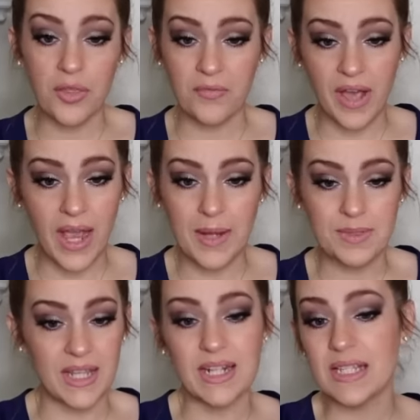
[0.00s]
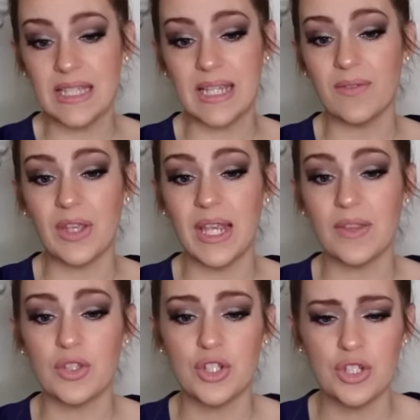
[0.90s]
vibes that it's giving. The
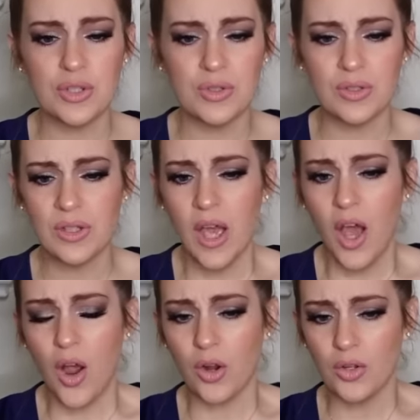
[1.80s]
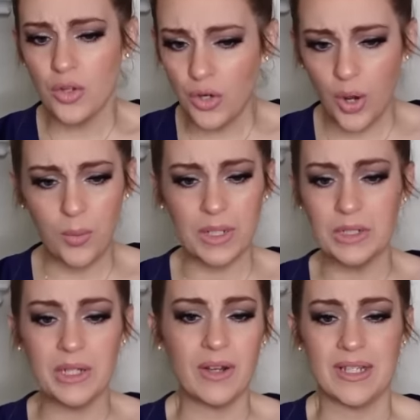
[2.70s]
shoes are nowhere
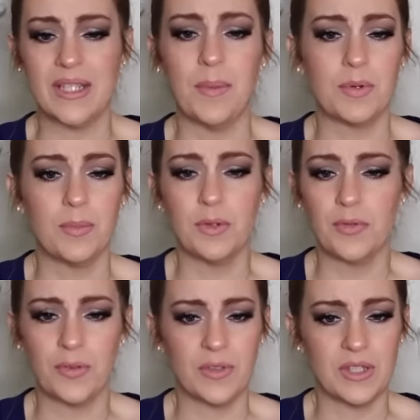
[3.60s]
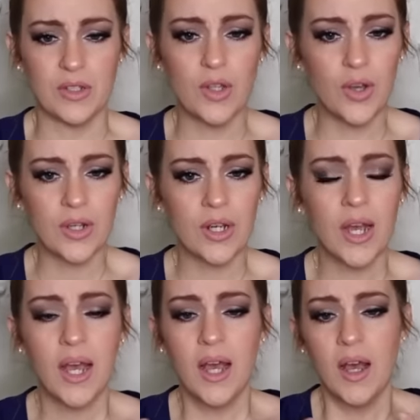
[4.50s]
near acceptable for this look.
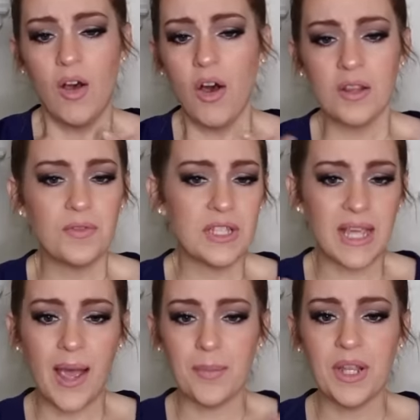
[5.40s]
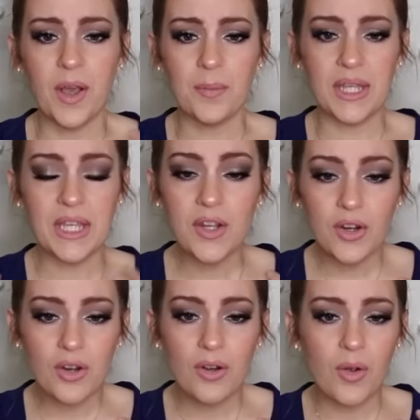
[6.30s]
All of this happening up
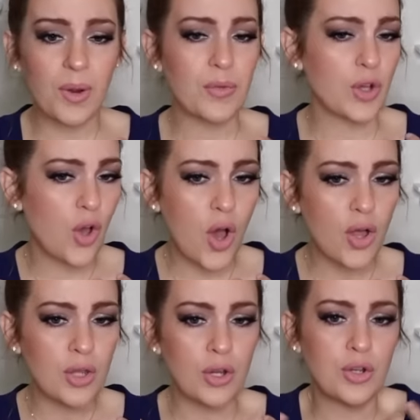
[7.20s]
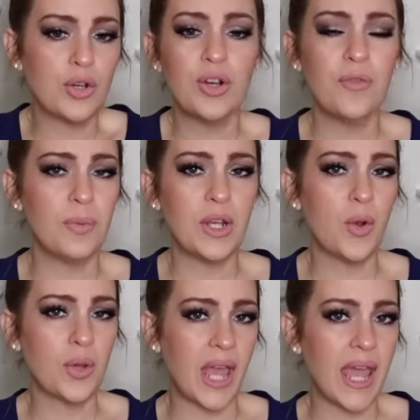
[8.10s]
here around the collar could have been
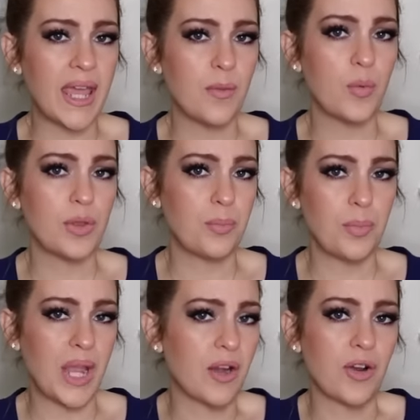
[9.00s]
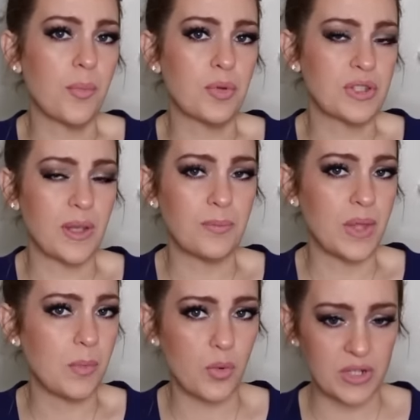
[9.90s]
okay with paired up with something
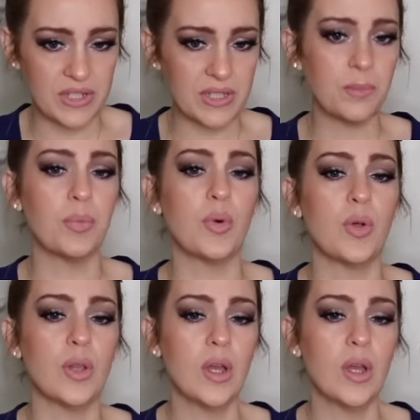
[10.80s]
more simple